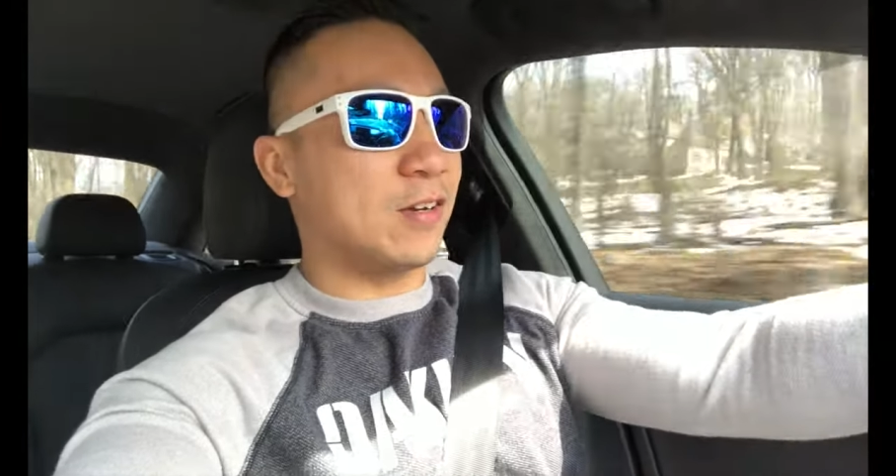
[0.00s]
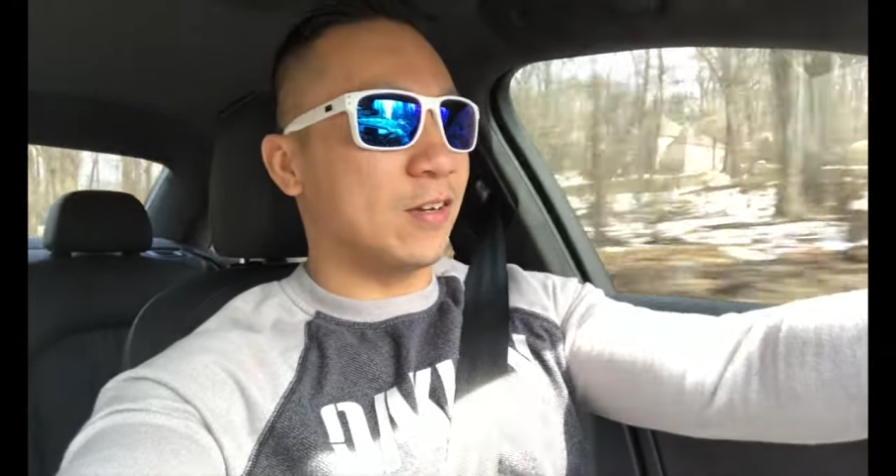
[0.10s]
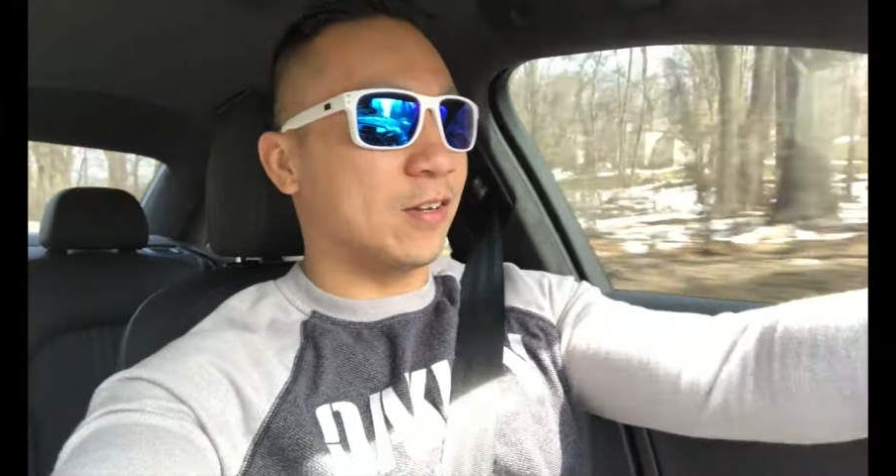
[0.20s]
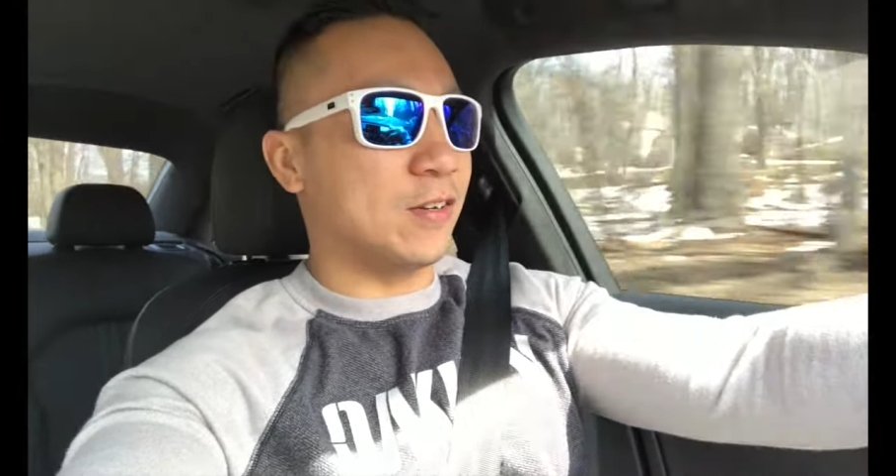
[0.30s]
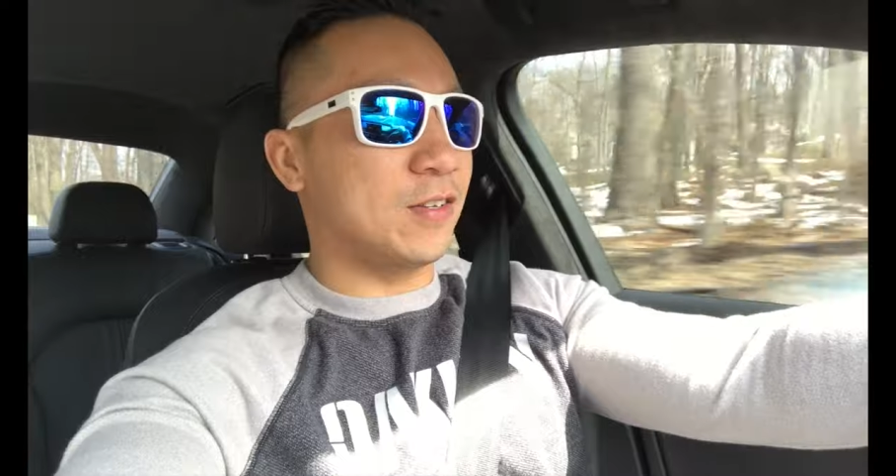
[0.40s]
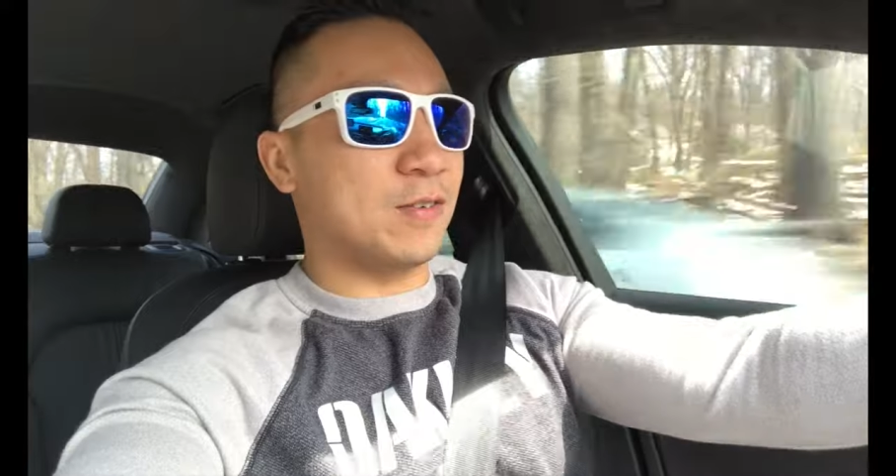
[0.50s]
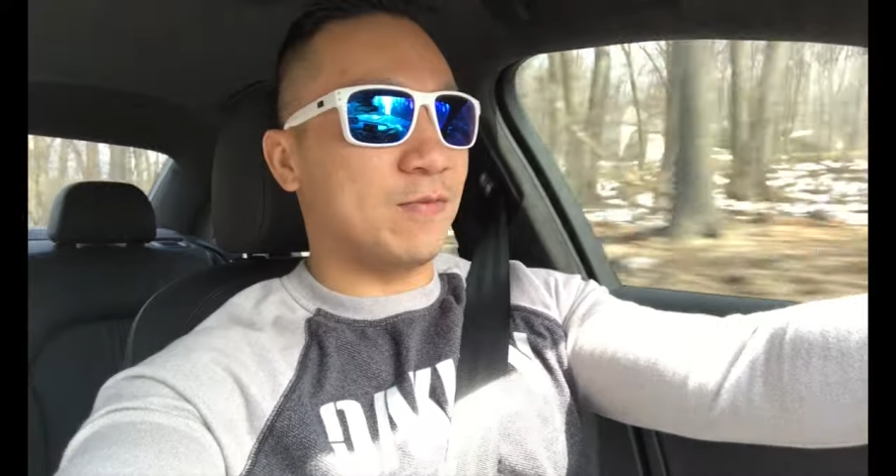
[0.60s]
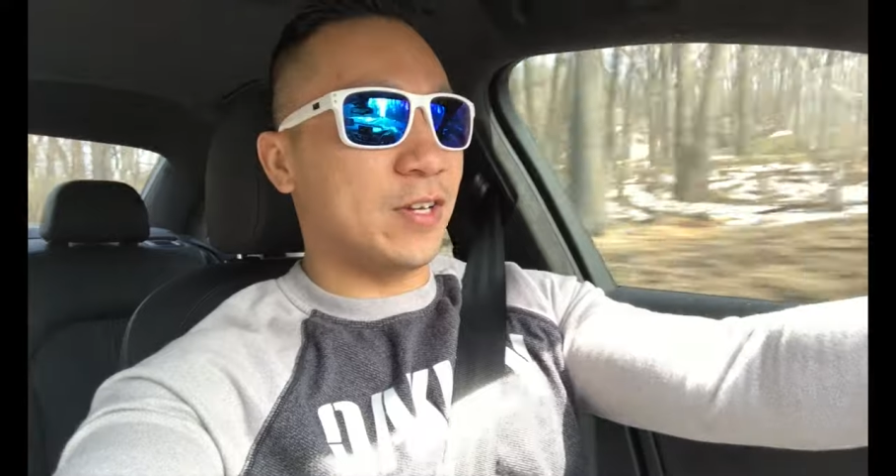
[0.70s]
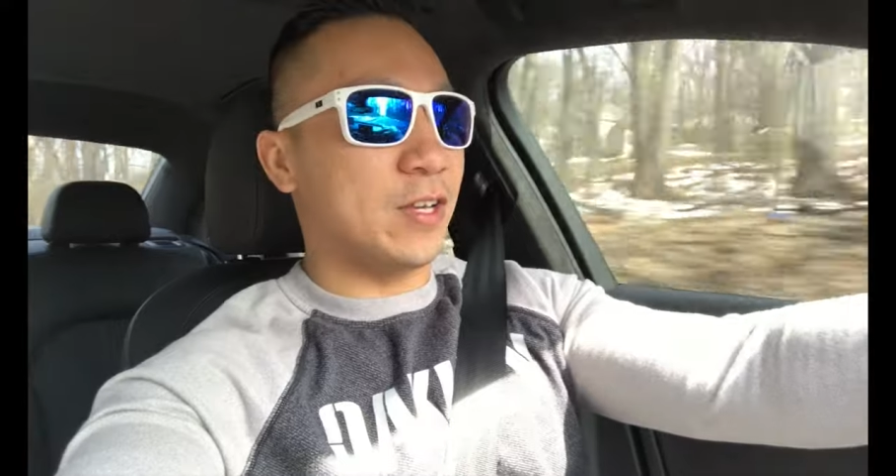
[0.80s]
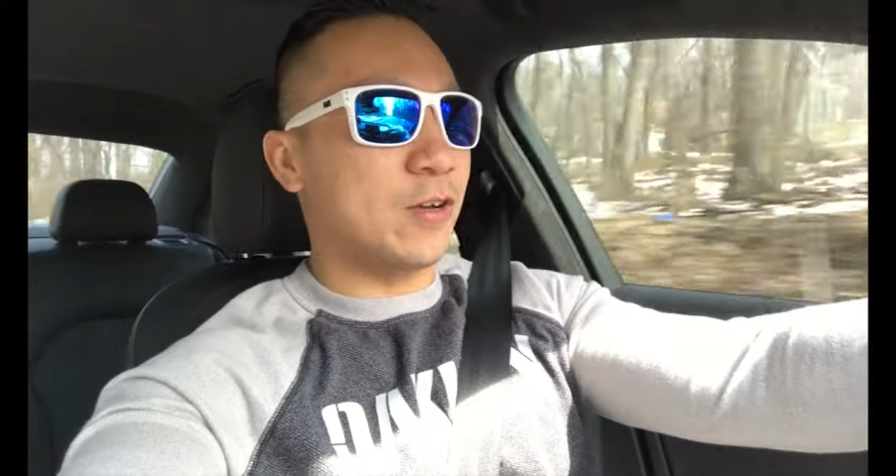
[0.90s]
on
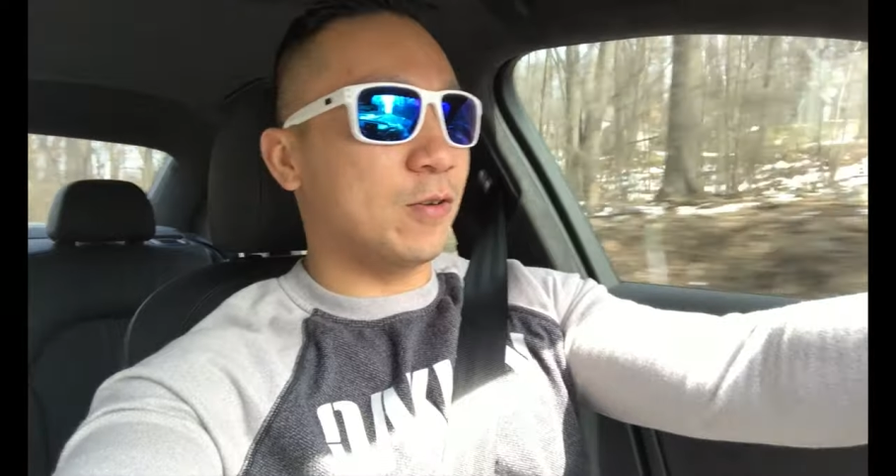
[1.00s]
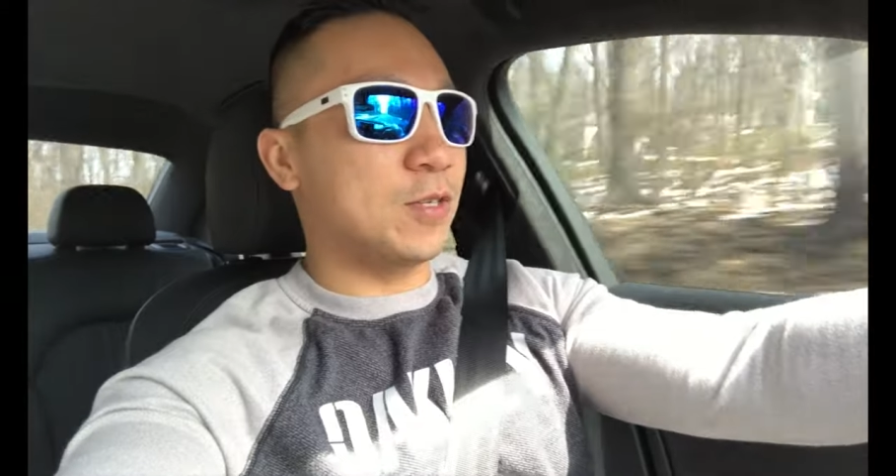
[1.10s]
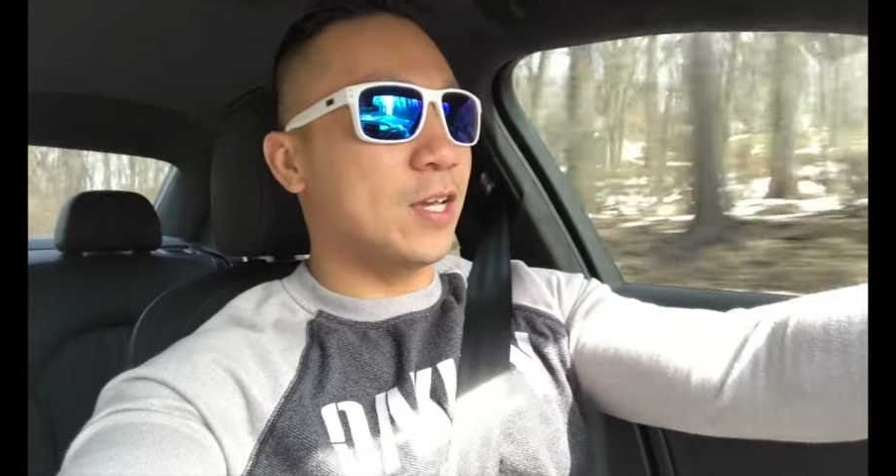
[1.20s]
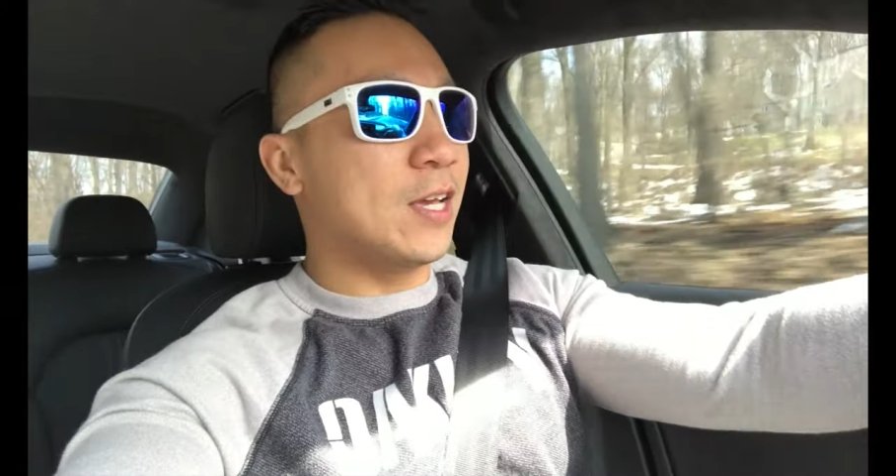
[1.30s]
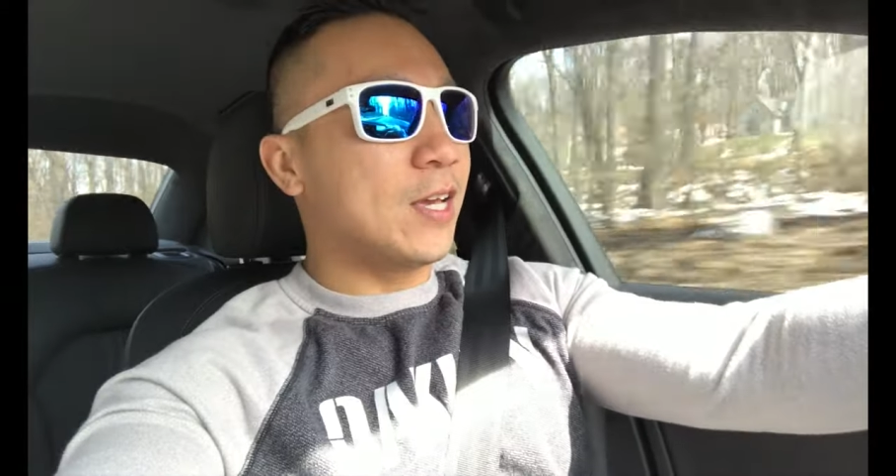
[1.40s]
some videos,